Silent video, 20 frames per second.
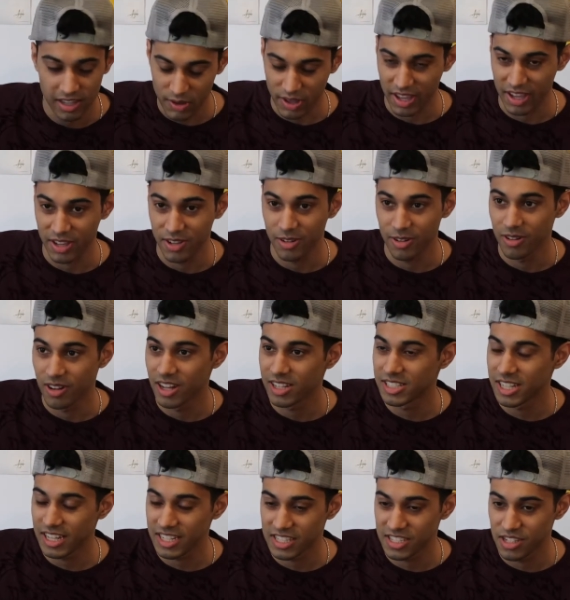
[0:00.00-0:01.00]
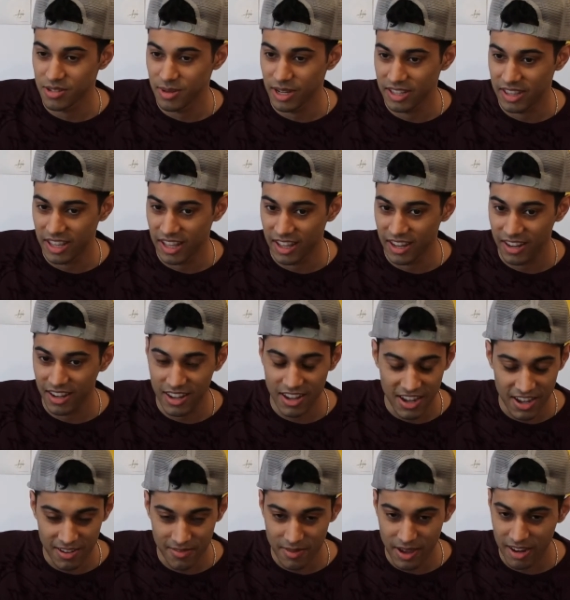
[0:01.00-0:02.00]
Okay, cool, I'll text you about that.
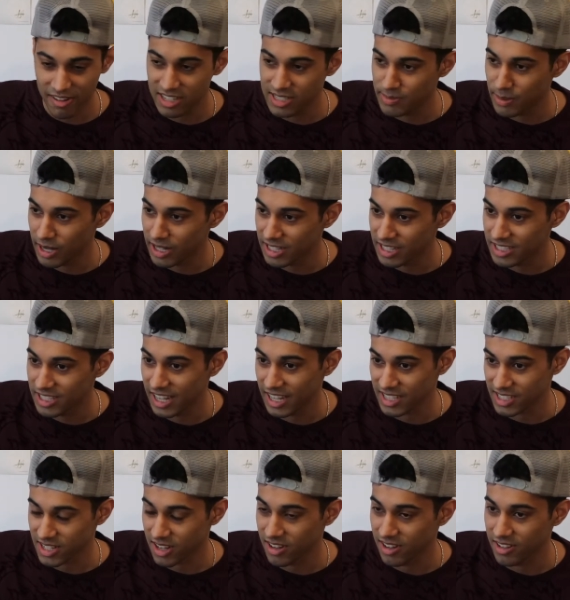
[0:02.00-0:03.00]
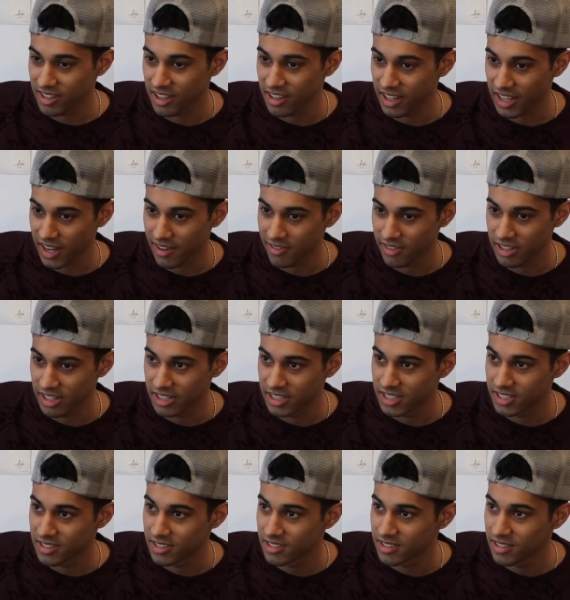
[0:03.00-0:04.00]
Um, I respond to texts currently like
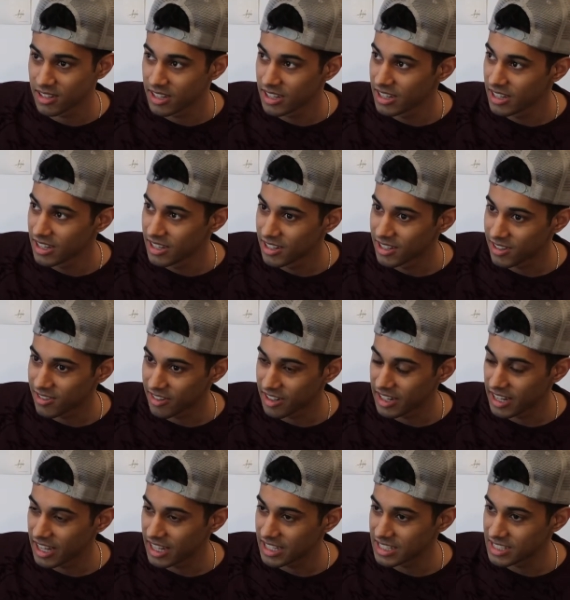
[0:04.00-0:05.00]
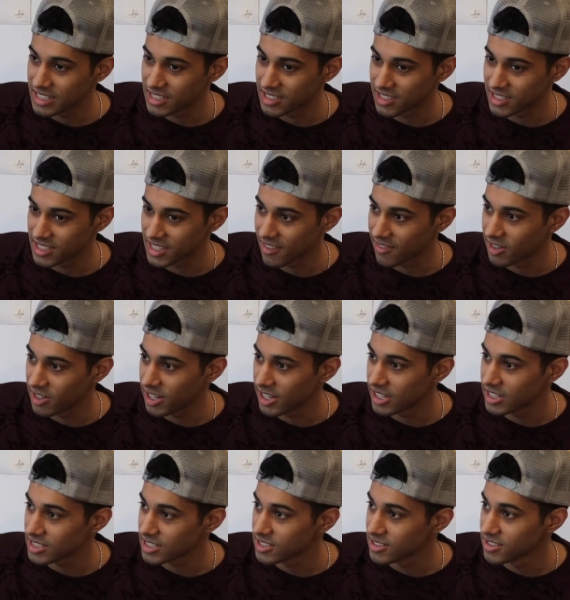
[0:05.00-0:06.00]
every three days to seven
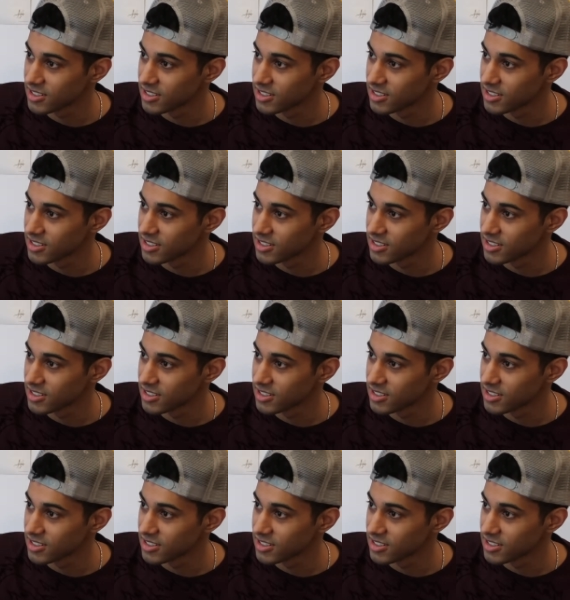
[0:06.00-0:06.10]
days.